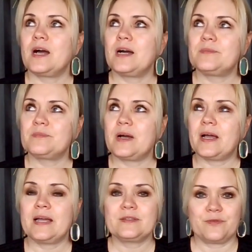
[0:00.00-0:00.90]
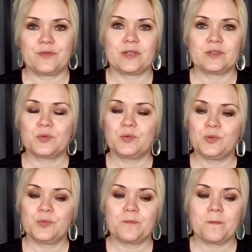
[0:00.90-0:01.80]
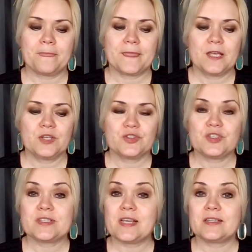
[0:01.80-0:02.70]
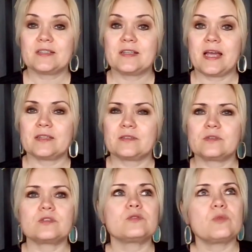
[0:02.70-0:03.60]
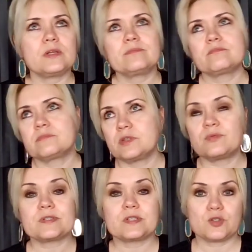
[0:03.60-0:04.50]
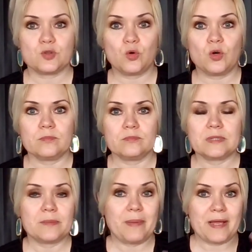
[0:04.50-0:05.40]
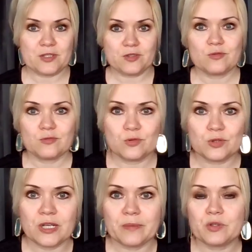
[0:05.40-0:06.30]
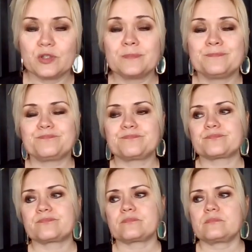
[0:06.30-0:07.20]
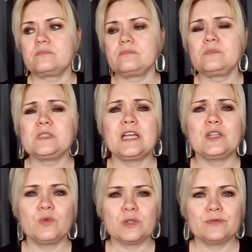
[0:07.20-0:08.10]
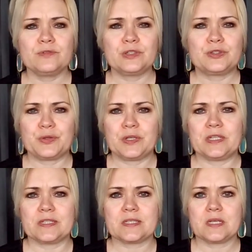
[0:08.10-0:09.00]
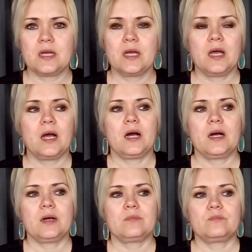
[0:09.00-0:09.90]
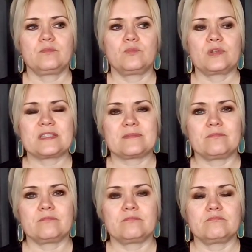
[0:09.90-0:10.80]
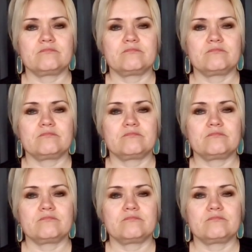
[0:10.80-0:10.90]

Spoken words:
I had a friend who he said that there was a storm that passed through the neighborhood, and one of the trees was